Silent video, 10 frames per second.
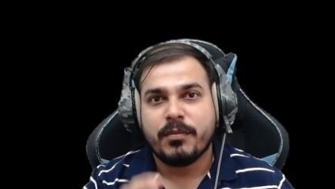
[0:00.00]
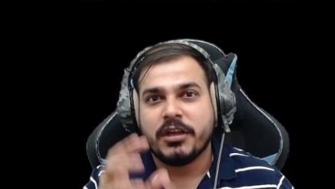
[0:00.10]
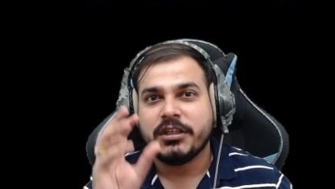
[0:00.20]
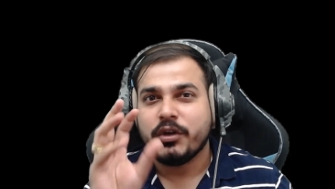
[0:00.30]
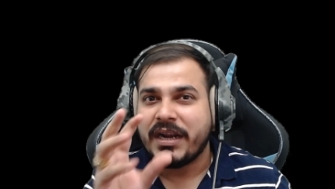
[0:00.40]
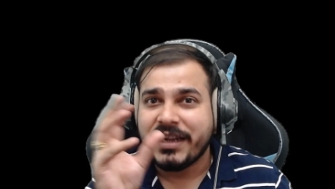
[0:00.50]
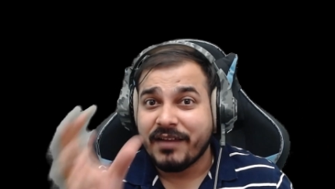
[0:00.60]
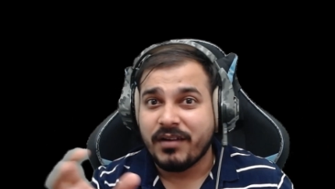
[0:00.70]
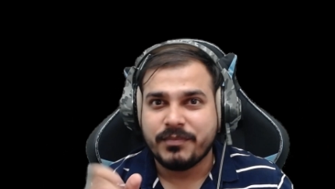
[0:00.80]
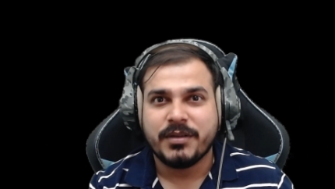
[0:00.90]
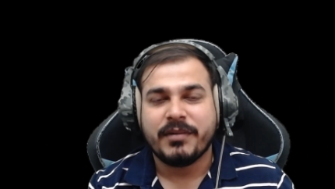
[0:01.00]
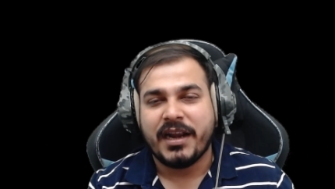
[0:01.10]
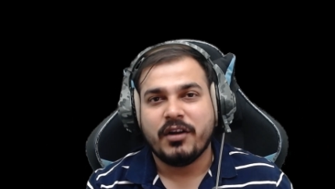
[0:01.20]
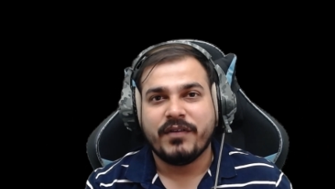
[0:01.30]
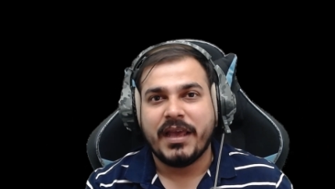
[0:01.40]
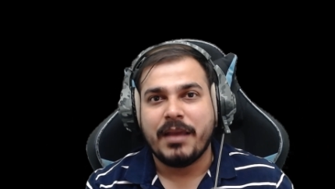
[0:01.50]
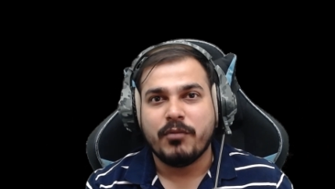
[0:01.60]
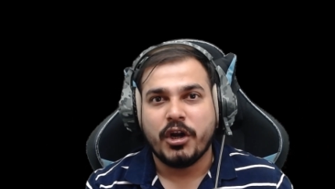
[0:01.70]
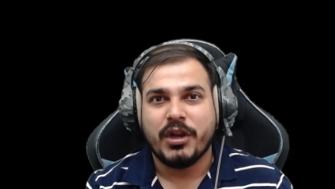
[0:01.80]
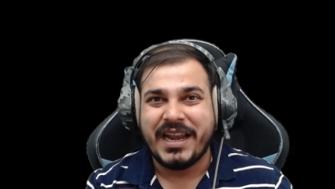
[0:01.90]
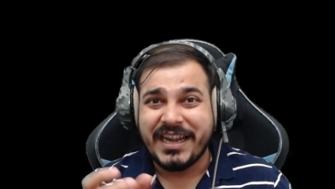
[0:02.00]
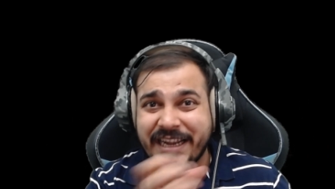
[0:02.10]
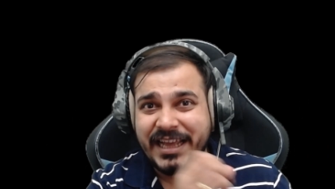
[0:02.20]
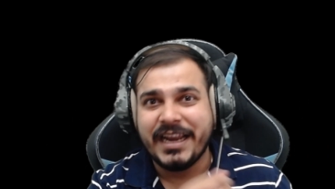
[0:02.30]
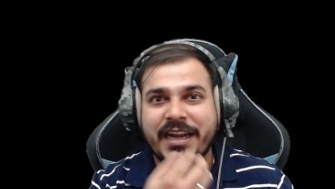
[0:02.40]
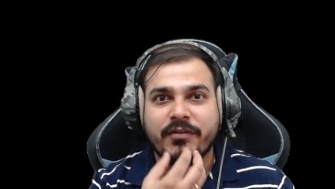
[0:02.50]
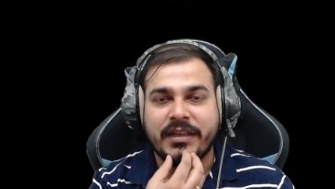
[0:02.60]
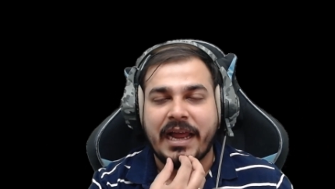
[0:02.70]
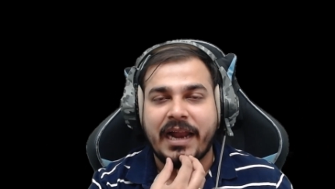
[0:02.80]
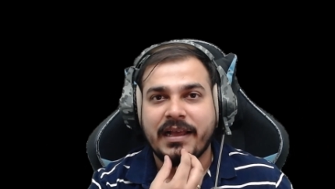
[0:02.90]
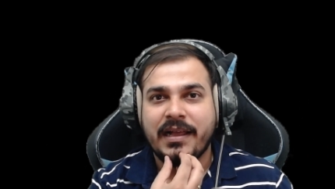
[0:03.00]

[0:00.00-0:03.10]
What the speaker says: project you can develop some kind of AI module and integrate with that?